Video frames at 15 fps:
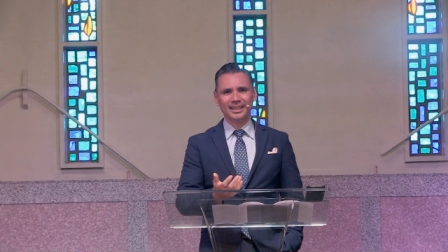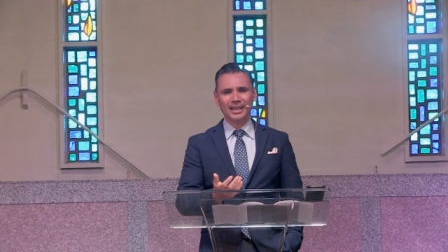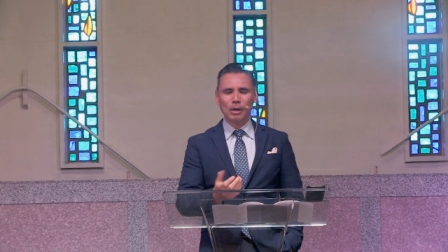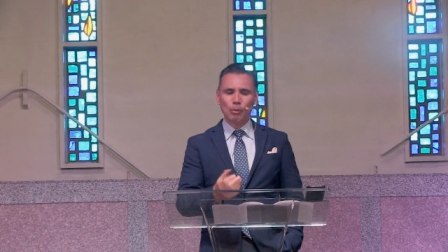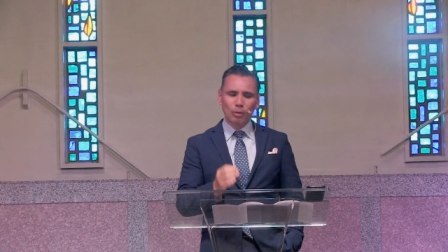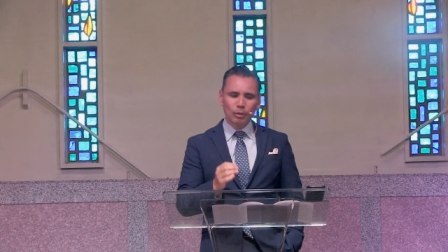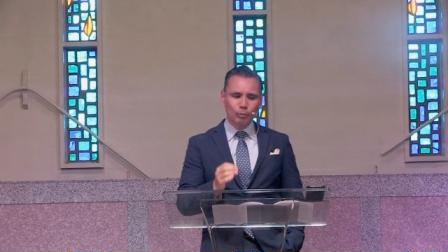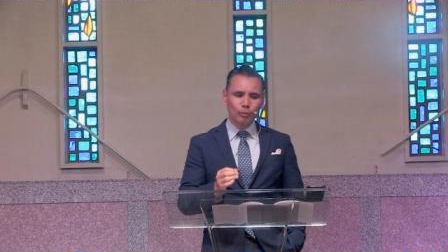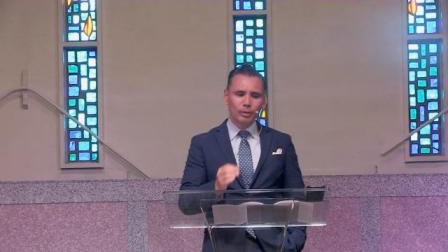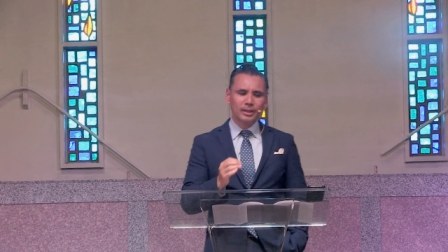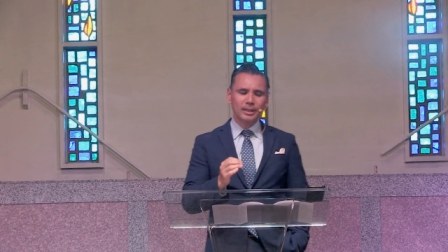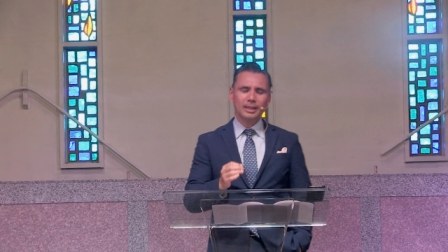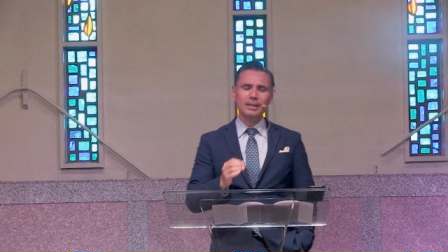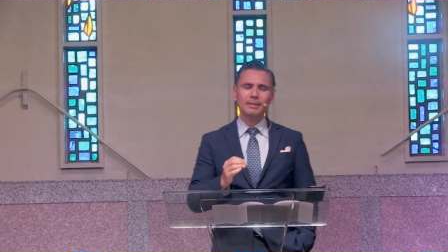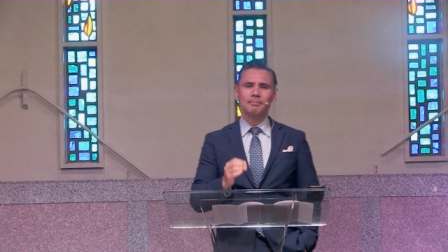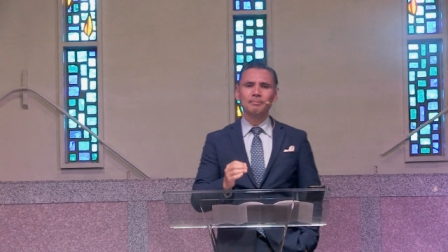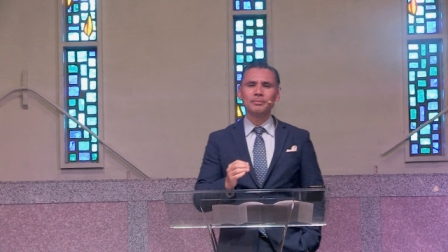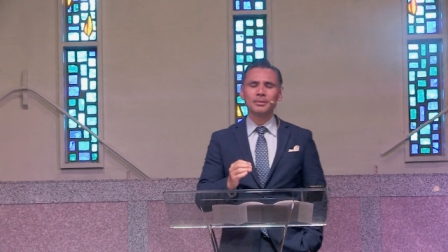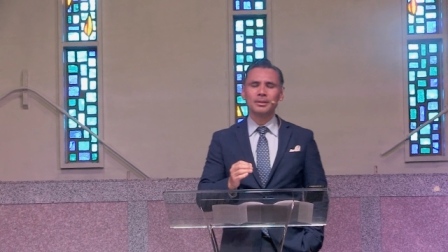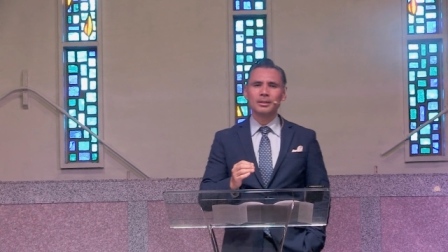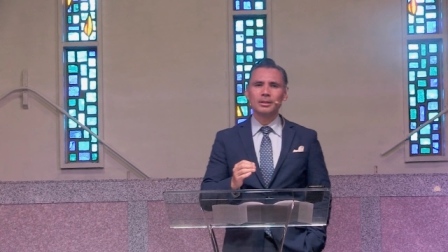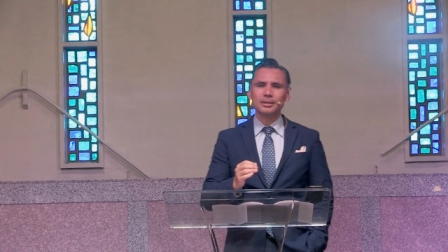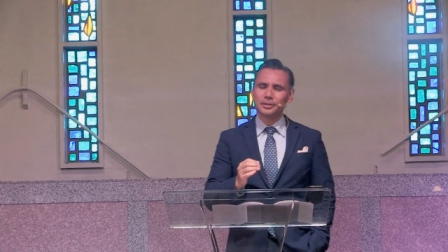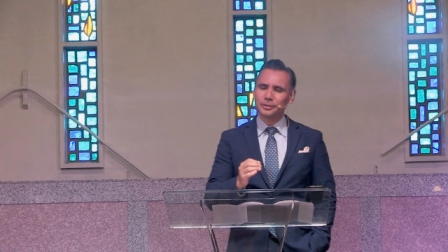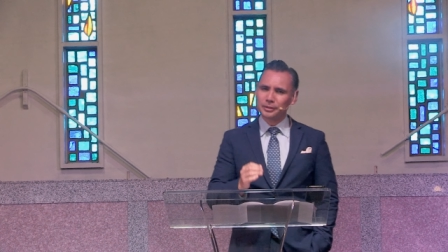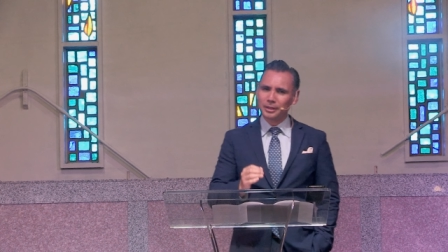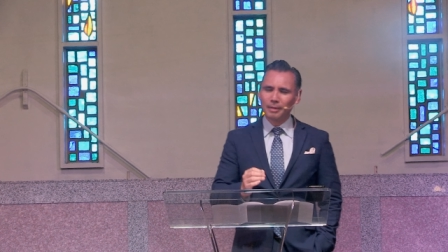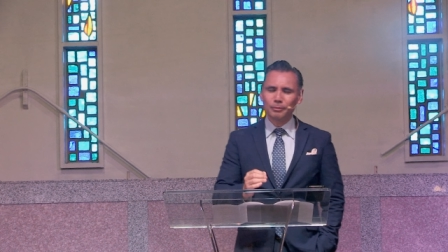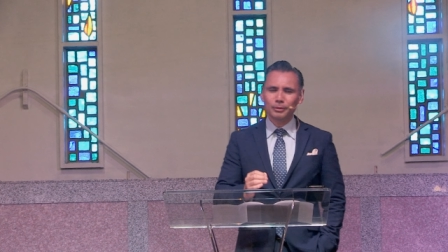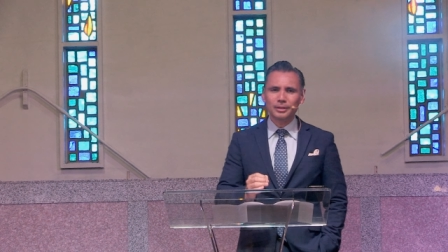And what, what he
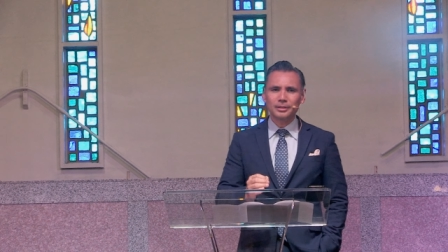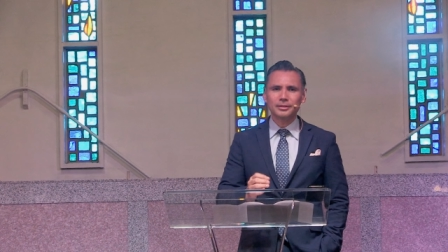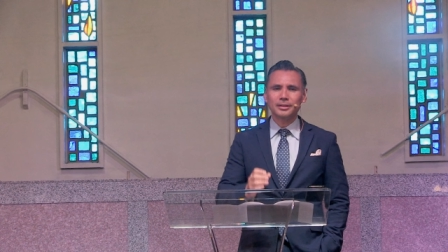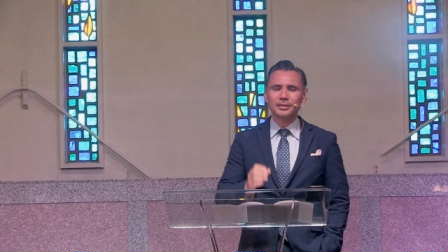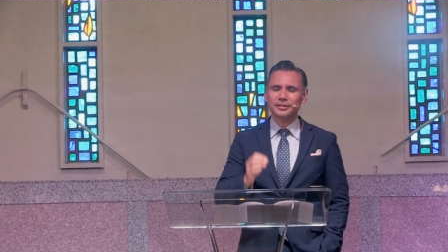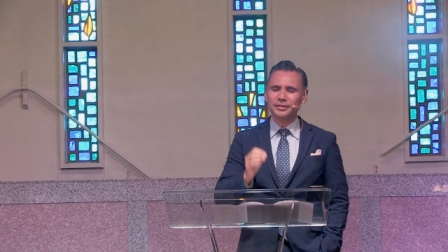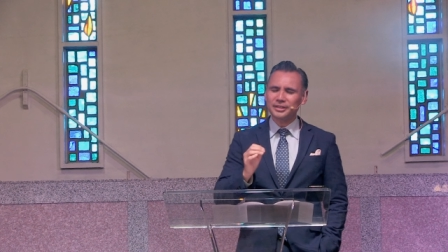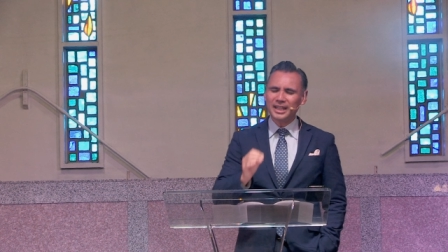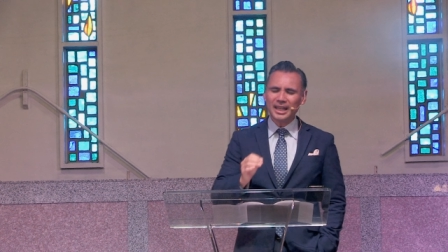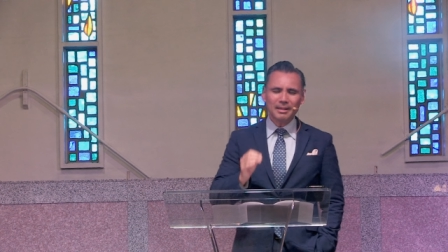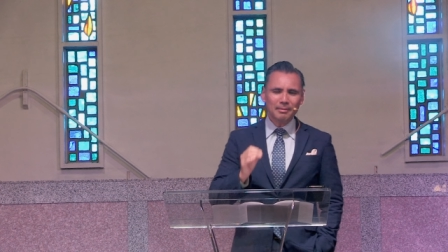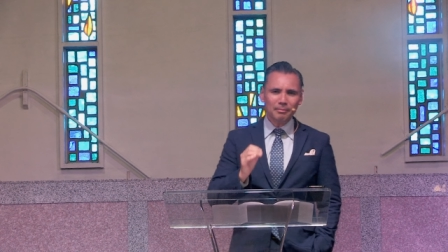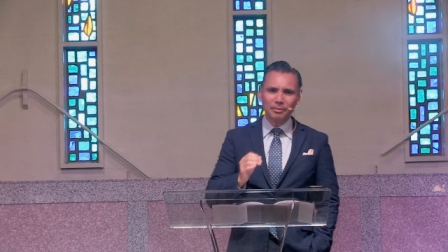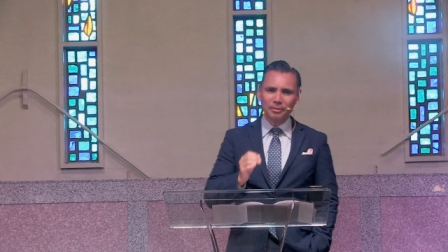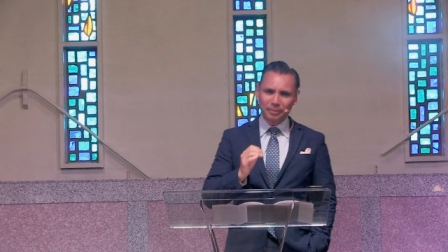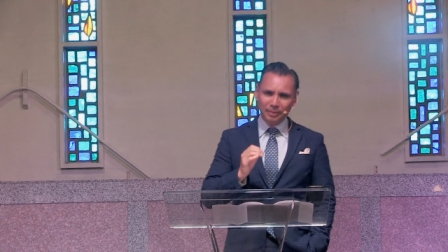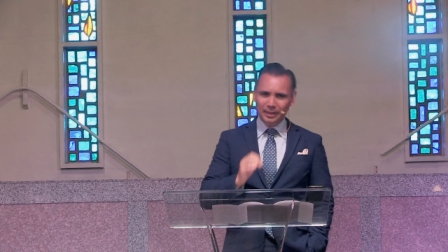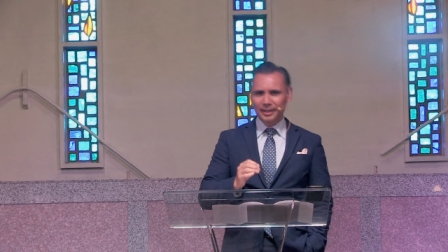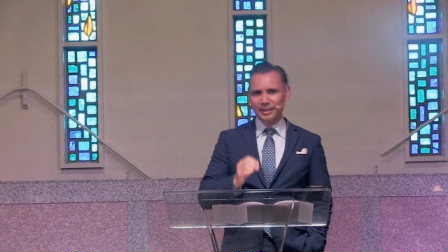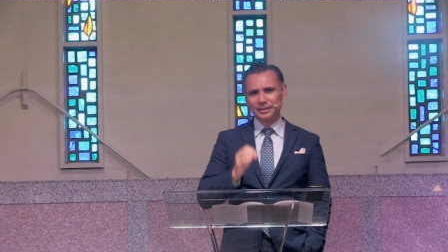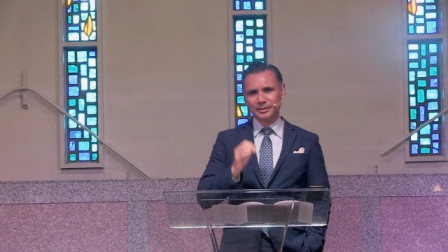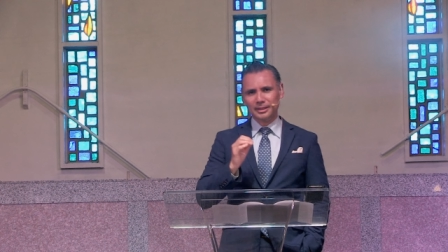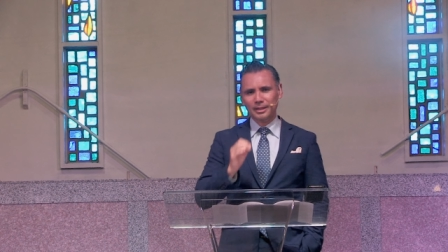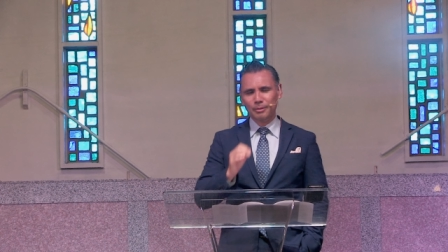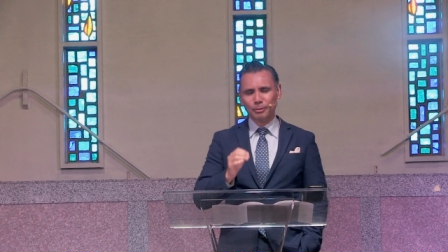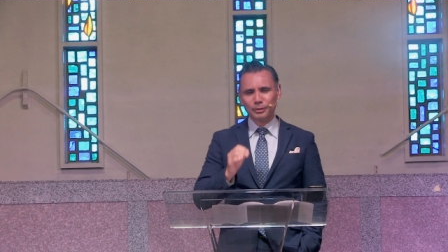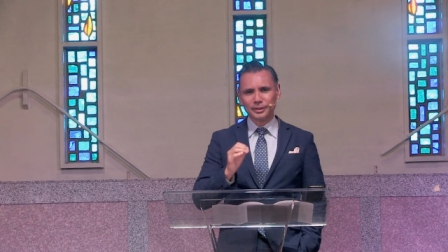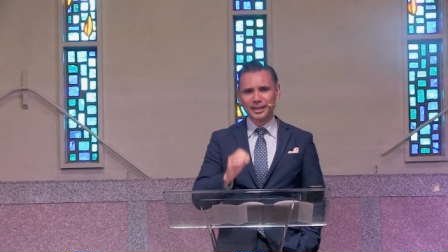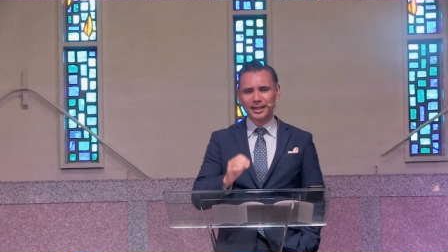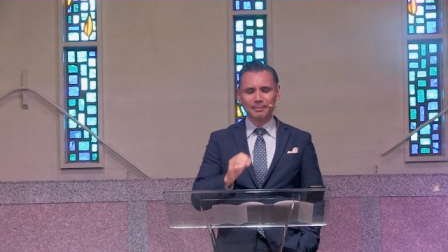discovered is the same things he
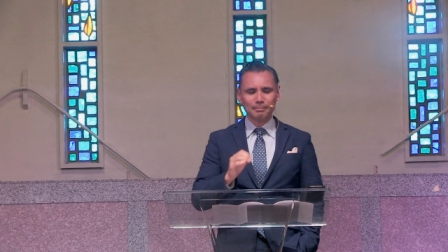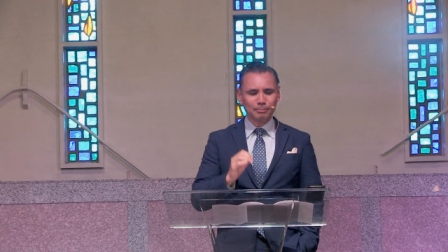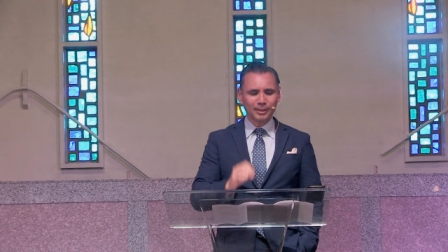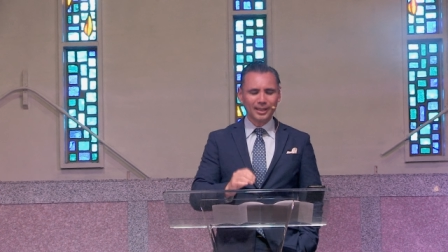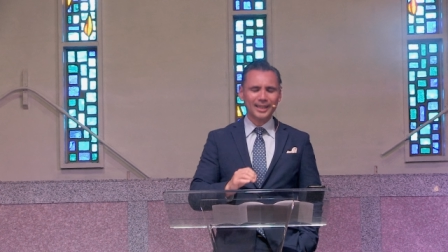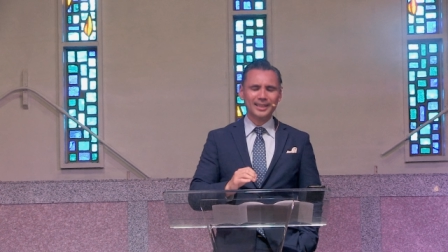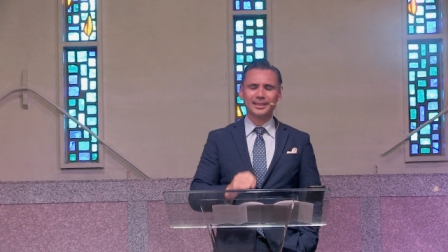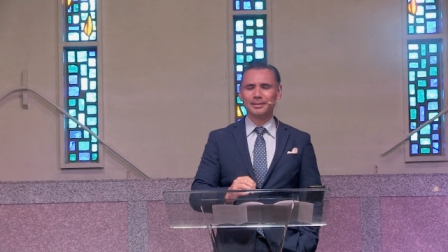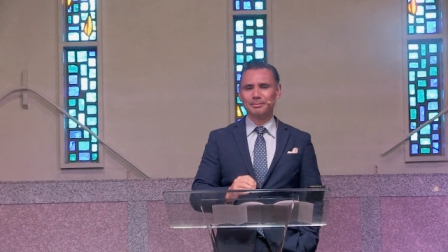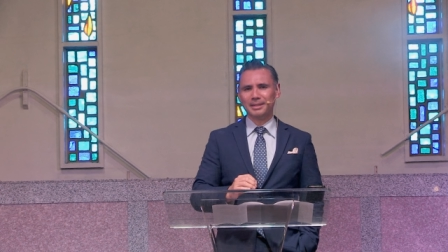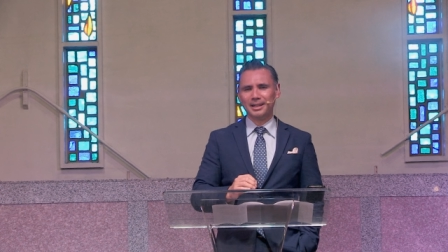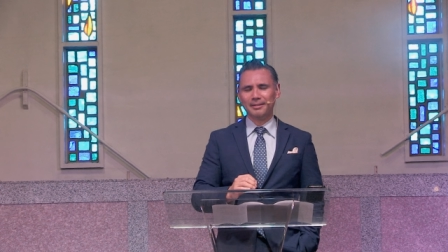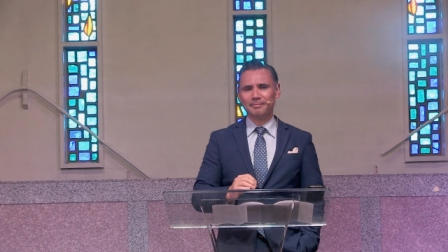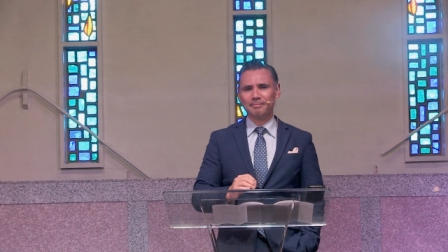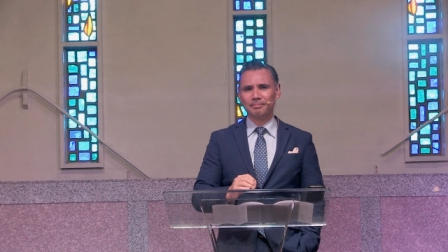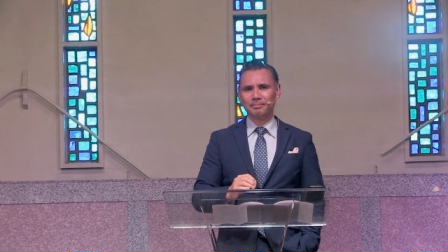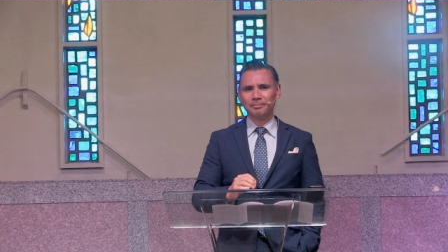was complaining about